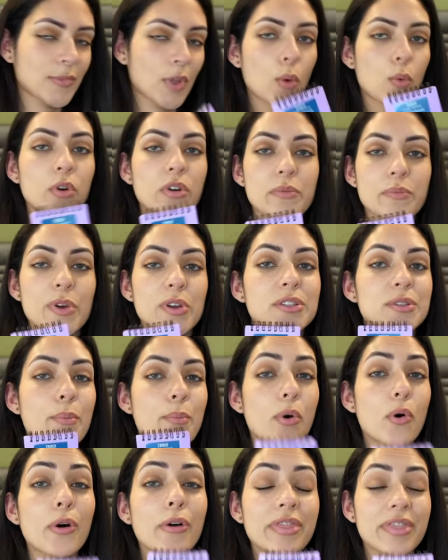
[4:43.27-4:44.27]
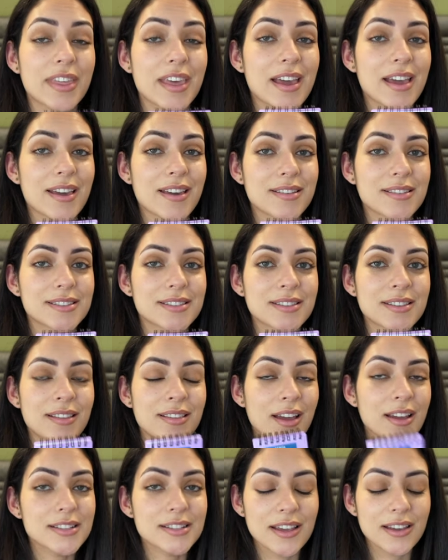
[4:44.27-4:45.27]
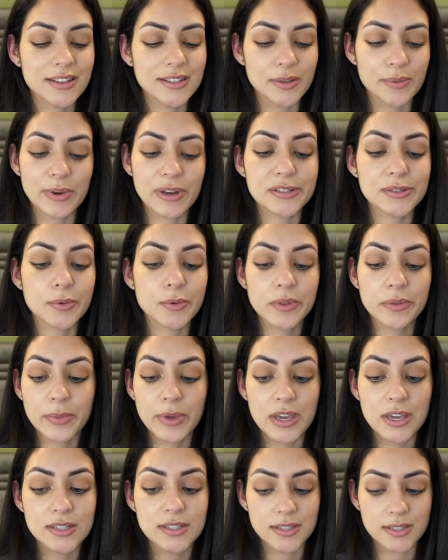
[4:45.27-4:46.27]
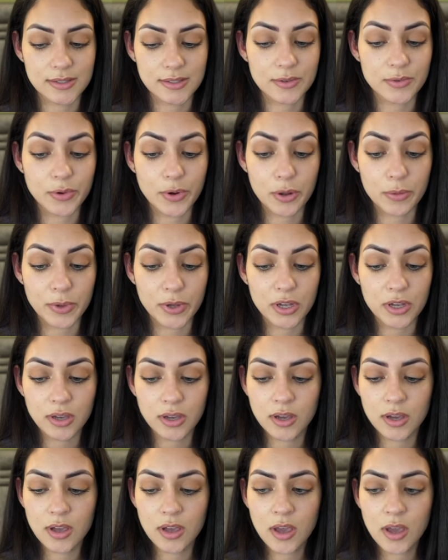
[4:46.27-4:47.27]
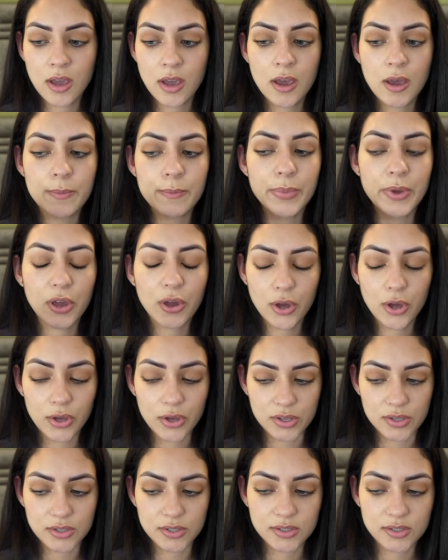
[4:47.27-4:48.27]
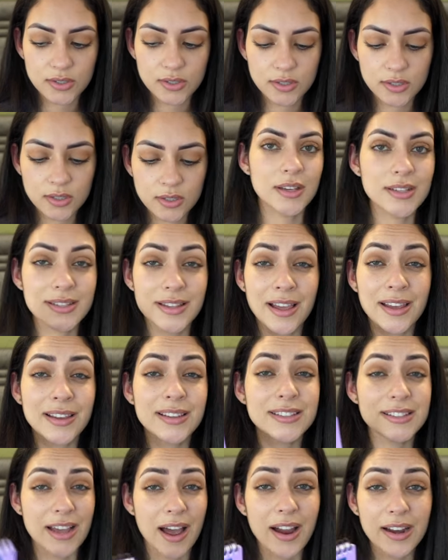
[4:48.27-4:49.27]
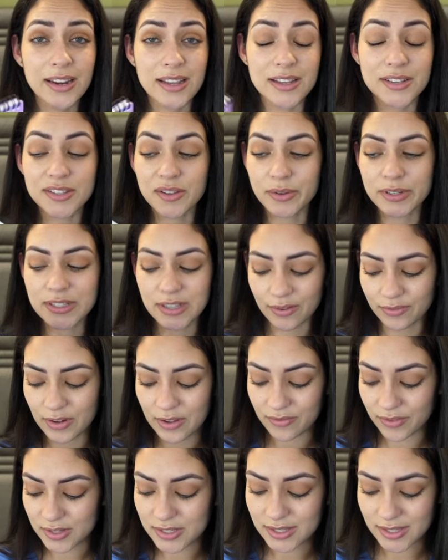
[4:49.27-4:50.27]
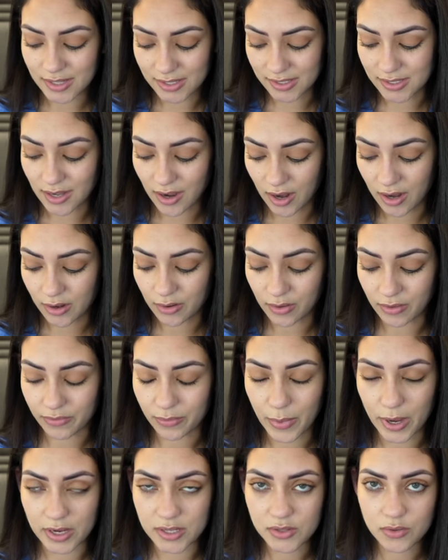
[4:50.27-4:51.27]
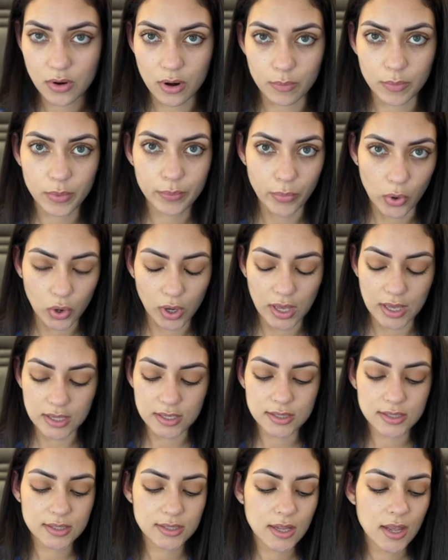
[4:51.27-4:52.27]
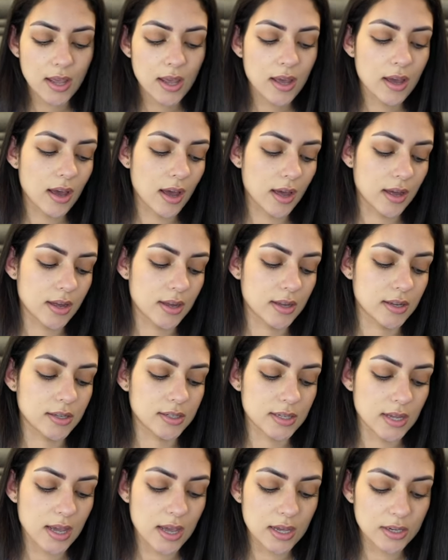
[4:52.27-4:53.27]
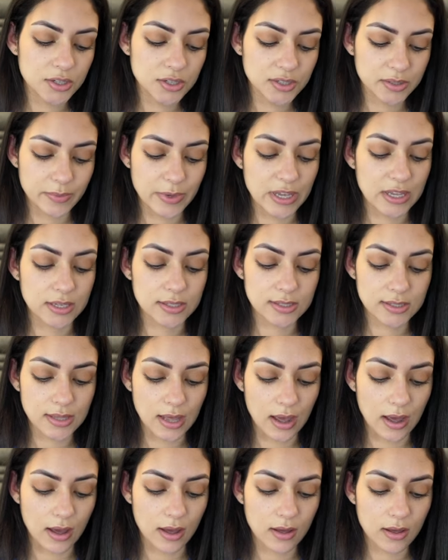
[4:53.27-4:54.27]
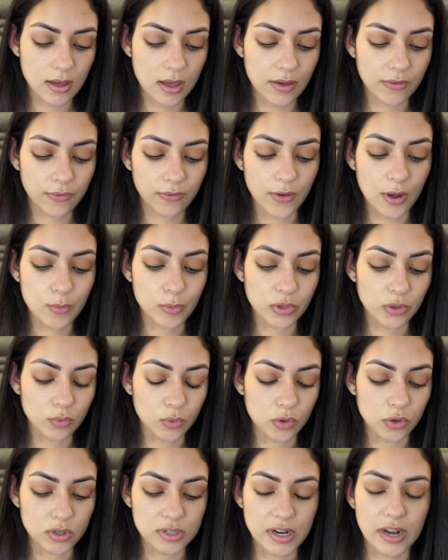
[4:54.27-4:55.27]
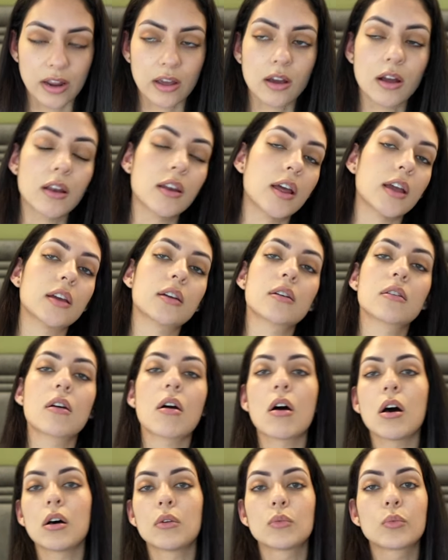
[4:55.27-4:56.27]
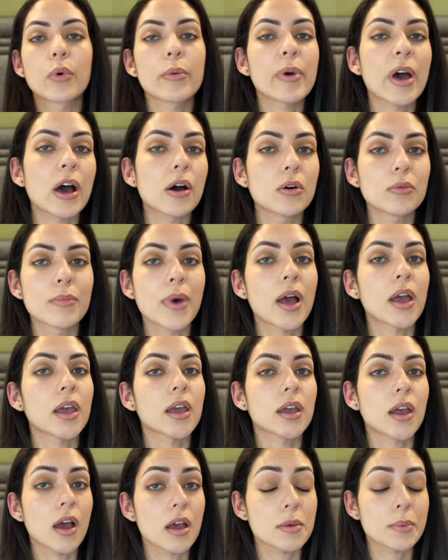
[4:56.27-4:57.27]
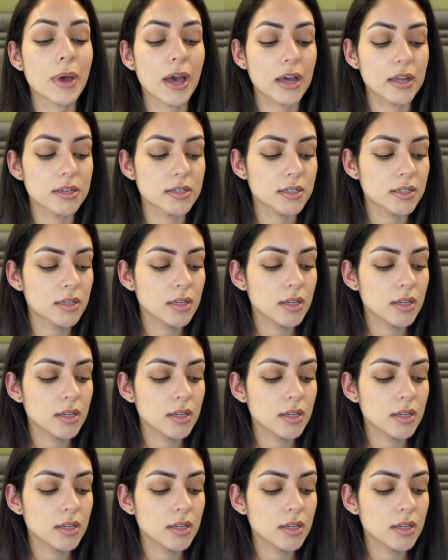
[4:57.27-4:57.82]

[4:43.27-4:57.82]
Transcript: one of the most important things that I take into placement for me is this little notebook. Because it's like tiny, so it definitely fits inside of my scrub pockets, and it just means that if I'm on the ward and I like can't whip out my iPad